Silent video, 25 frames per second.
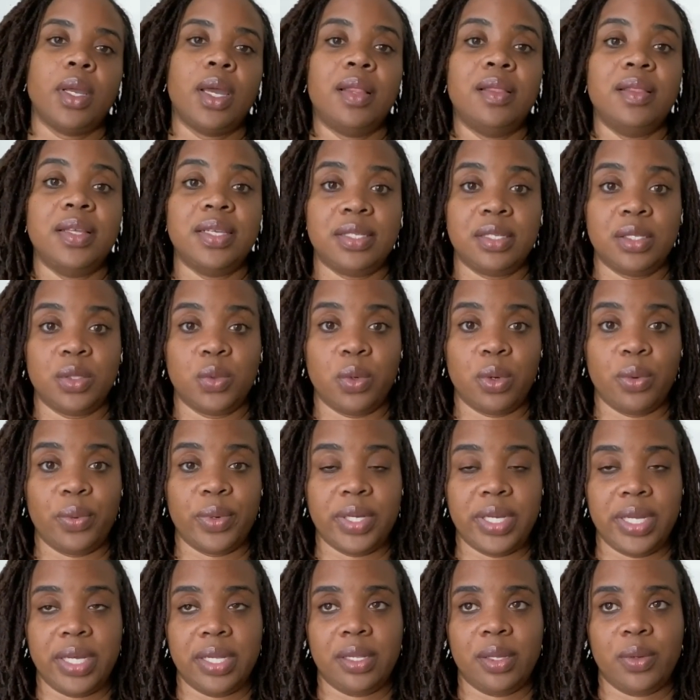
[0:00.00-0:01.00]
this is what we're
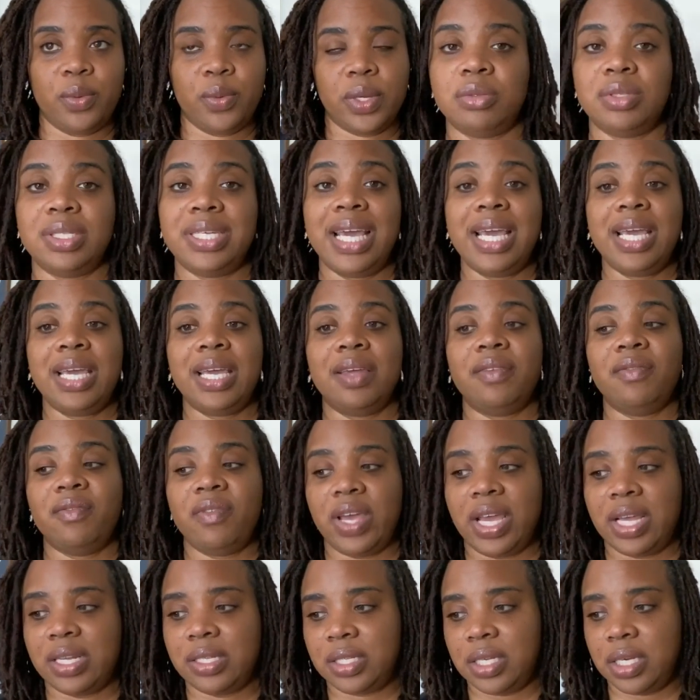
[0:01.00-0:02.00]
dealing with. Take
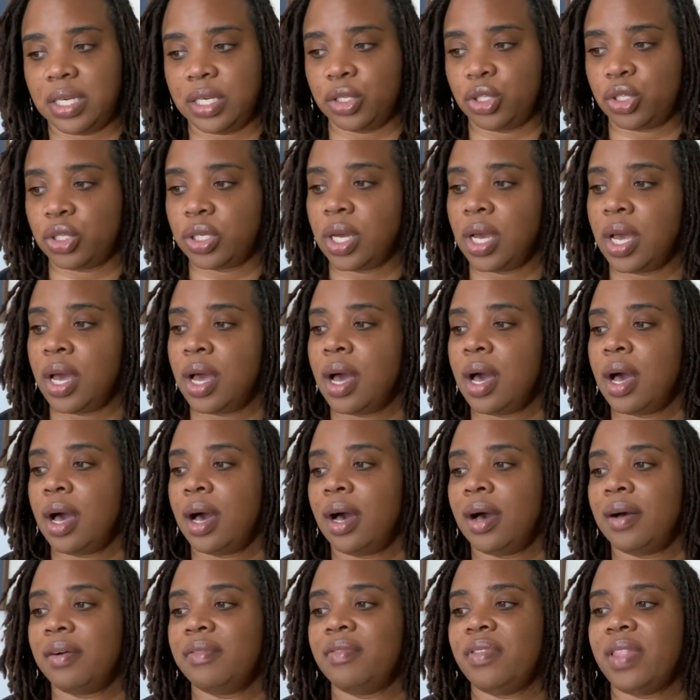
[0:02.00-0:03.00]
advantage
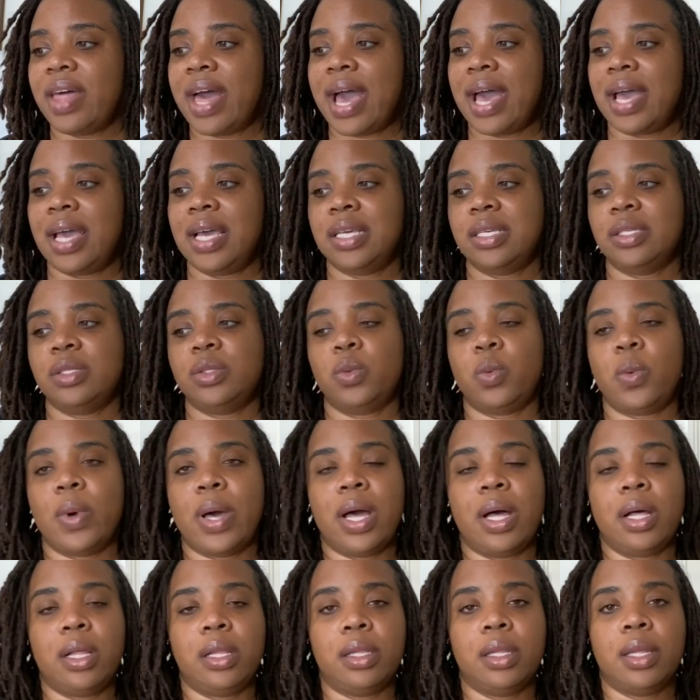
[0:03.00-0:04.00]
of that as
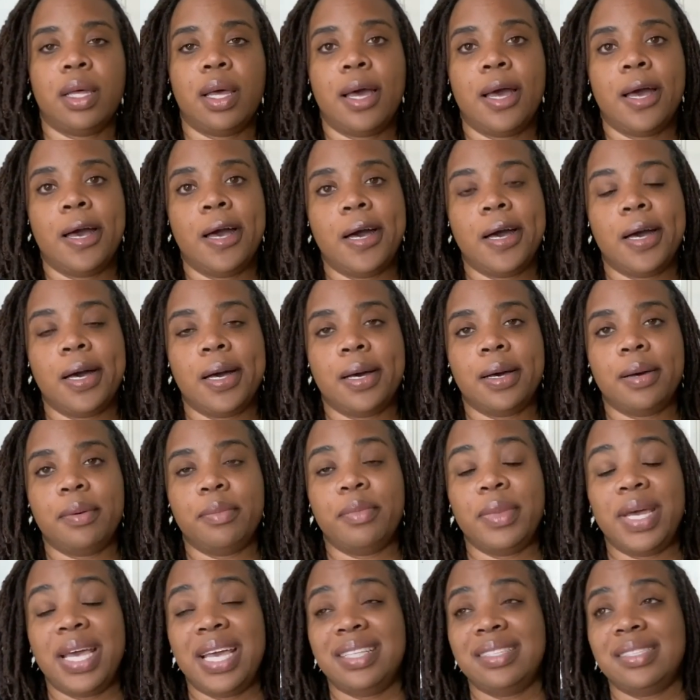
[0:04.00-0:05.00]
well.
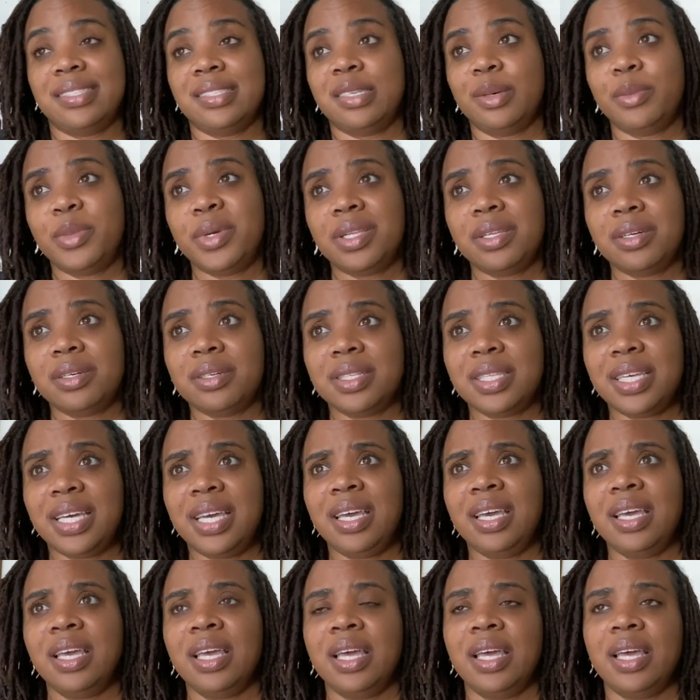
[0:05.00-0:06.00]
And
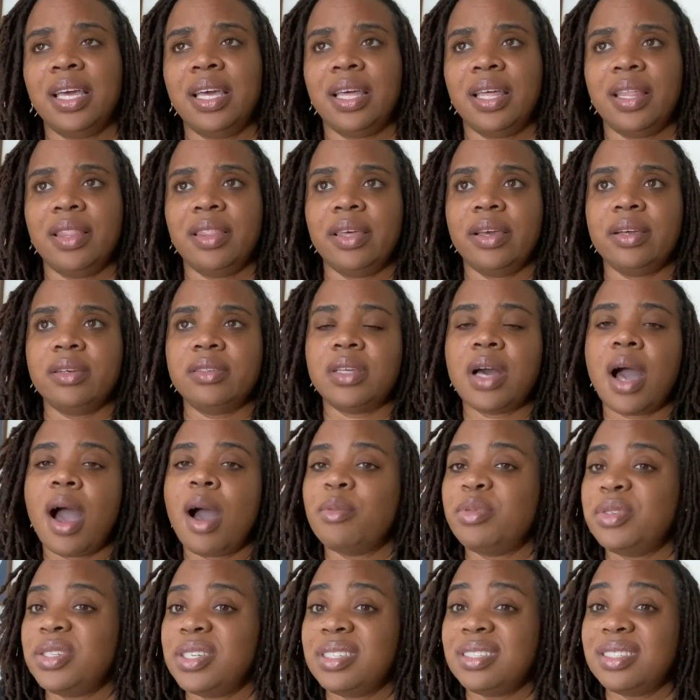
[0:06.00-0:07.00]
similarly, there's
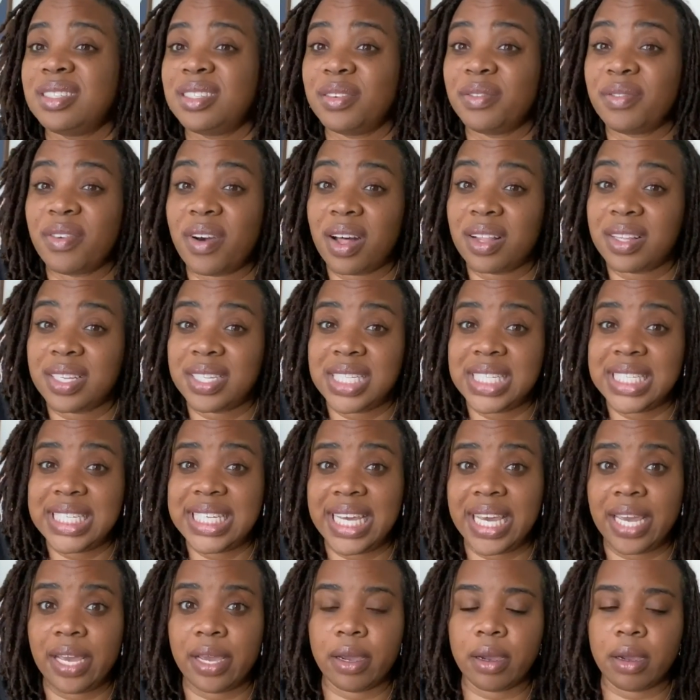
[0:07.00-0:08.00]
options to
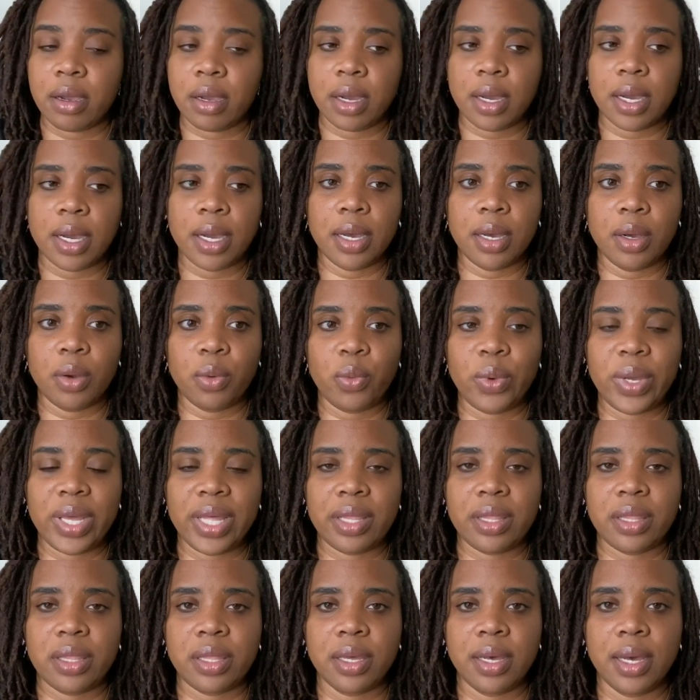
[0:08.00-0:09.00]
volunteer
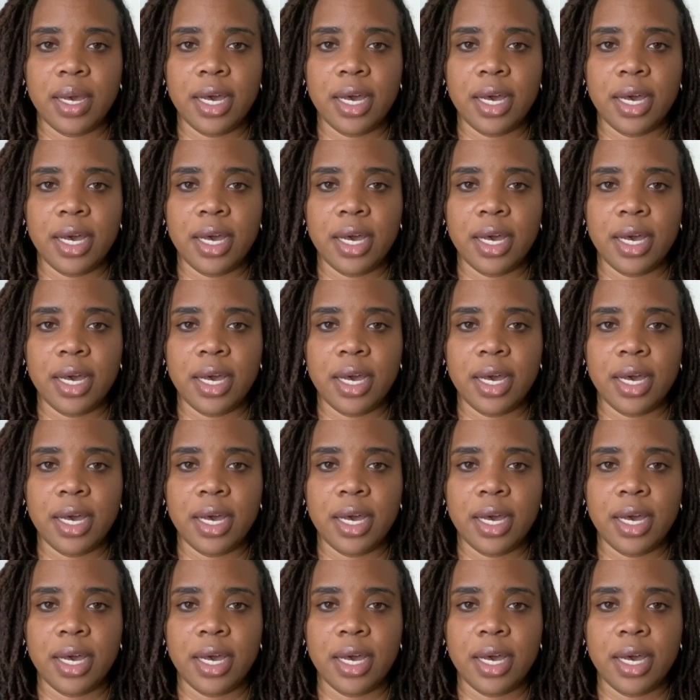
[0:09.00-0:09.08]
with